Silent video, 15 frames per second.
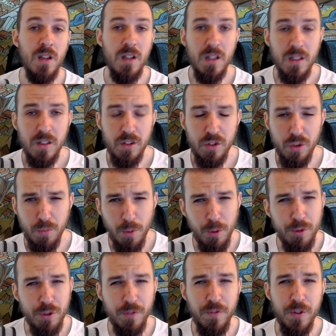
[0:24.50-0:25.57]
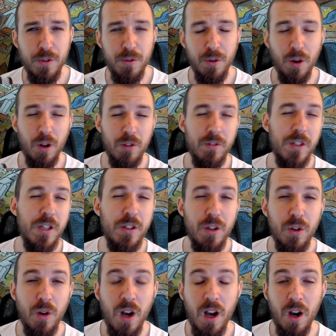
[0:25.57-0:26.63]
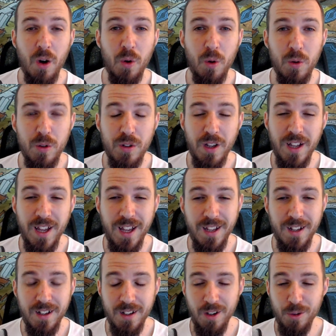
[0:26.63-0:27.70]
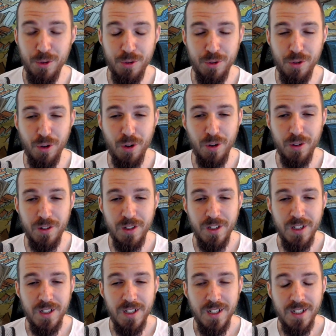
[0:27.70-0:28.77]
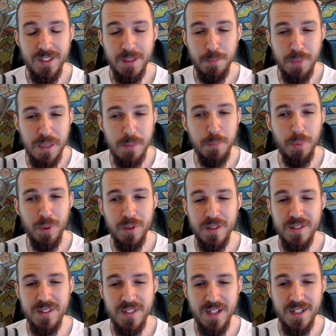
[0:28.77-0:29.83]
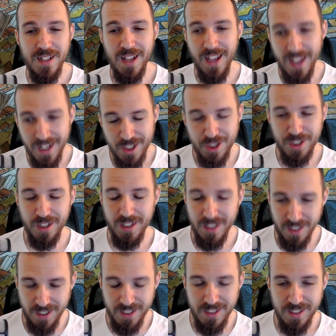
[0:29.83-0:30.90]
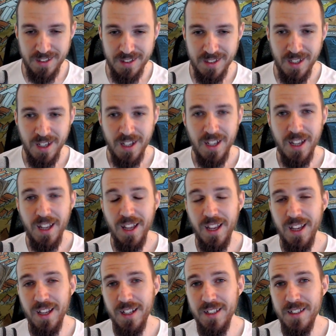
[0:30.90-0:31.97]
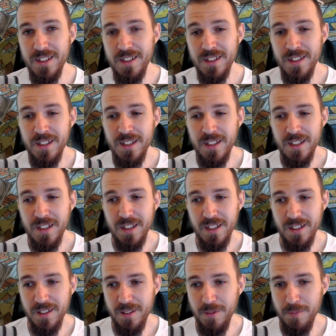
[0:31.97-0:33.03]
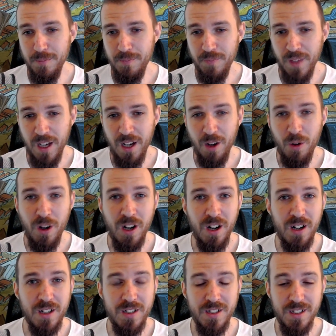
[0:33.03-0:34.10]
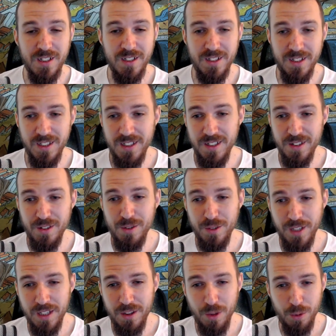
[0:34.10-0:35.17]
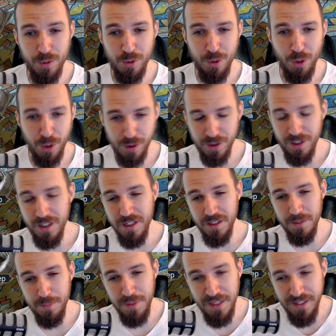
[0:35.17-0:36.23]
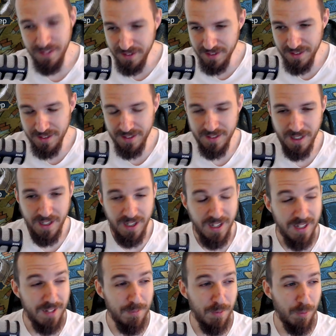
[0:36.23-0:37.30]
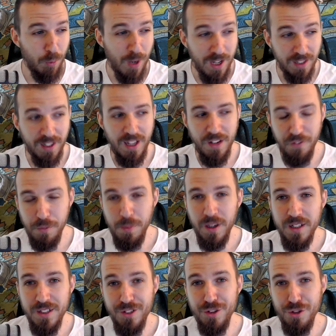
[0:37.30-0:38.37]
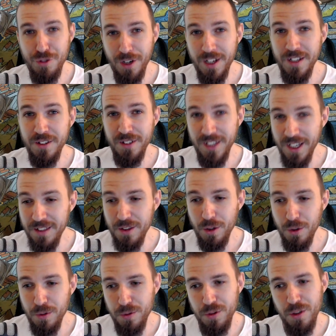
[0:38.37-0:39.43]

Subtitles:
So most of you already know how strong the pinpoint set actually is and how hard it is to get those god tier pieces. And while everybody's trying to get those,